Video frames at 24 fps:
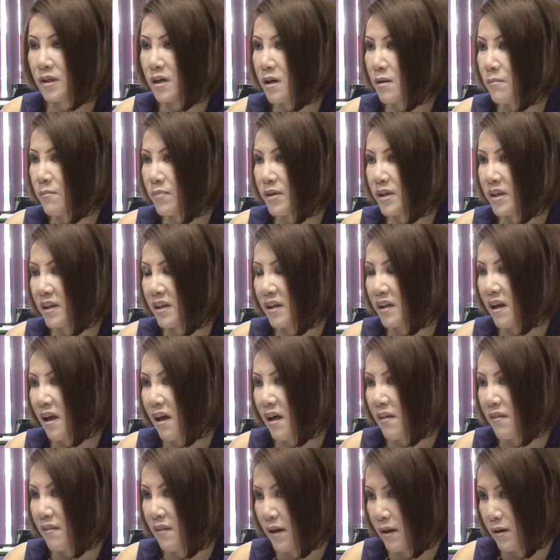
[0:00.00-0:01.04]
company
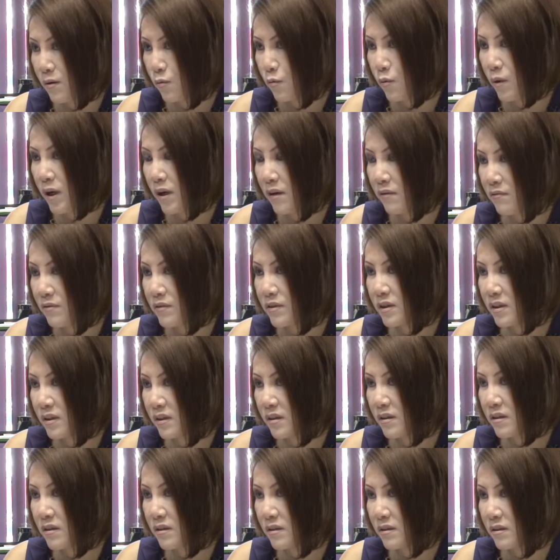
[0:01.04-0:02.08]
that waived
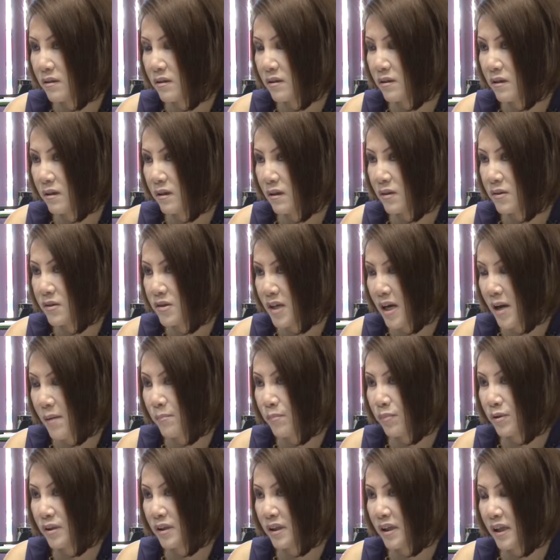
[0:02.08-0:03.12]
the
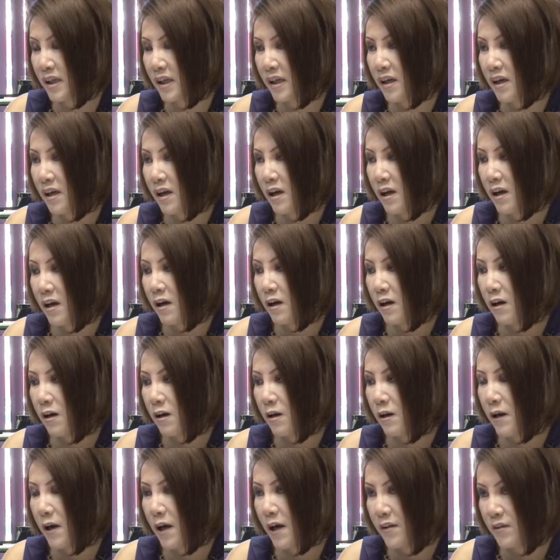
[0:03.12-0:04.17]
sampling
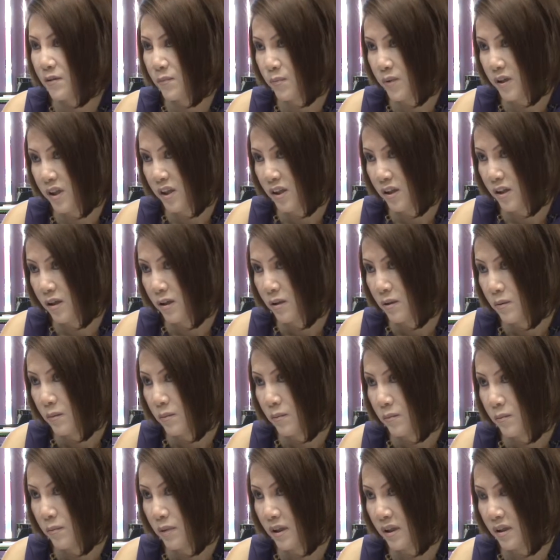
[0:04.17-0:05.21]
at the pier,
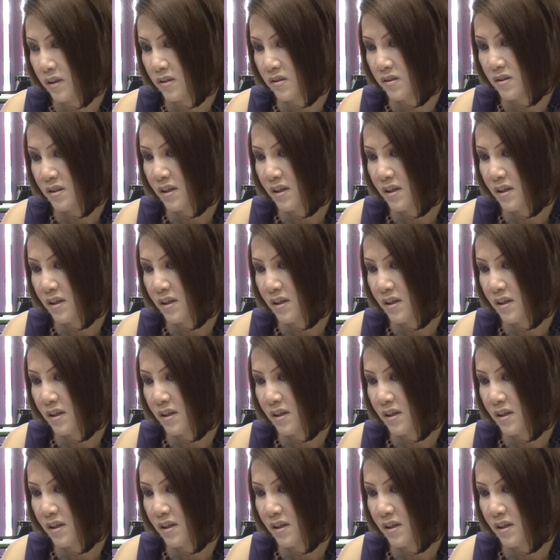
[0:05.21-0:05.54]
because